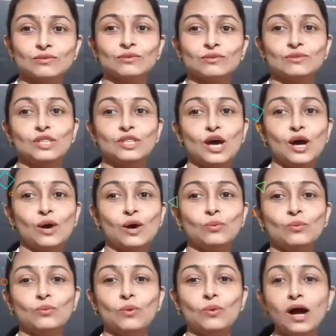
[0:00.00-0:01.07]
Now,
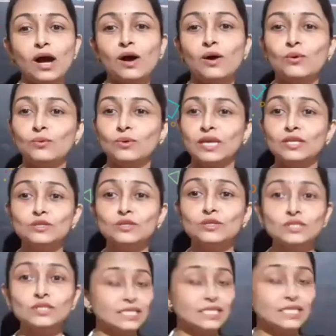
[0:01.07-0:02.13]
wow, can you
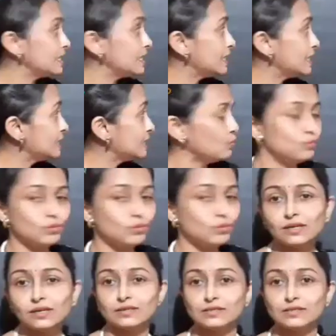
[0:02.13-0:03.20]
see these
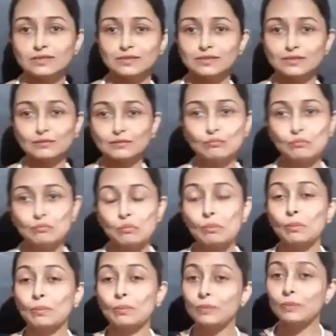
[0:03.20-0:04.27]
words?
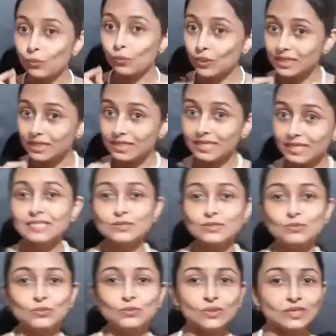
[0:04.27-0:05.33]
Now, with these
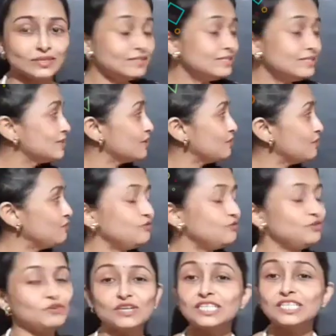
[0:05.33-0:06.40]
words, we
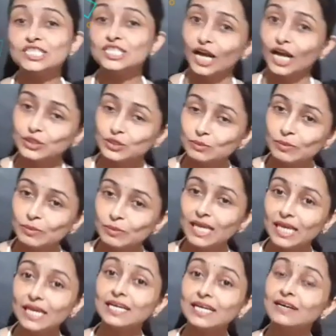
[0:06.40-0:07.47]
will try to make
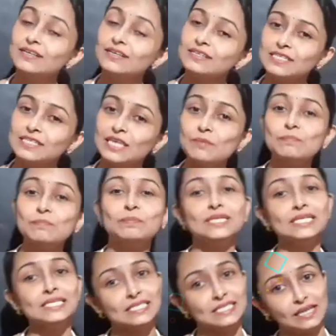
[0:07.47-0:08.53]
simple
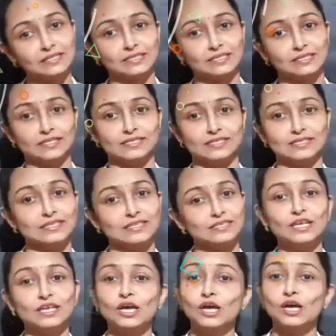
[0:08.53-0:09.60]
sentences.
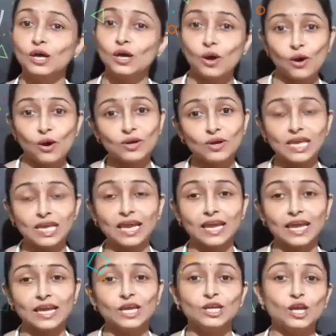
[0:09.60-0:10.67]
Okay,
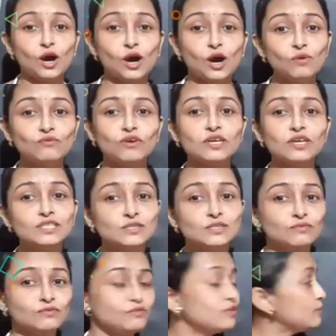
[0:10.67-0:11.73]
now first we
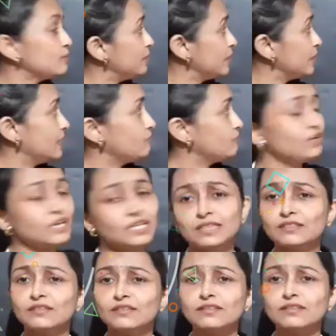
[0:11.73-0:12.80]
will begin with
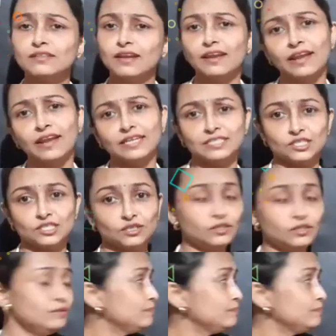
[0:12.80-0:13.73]
letter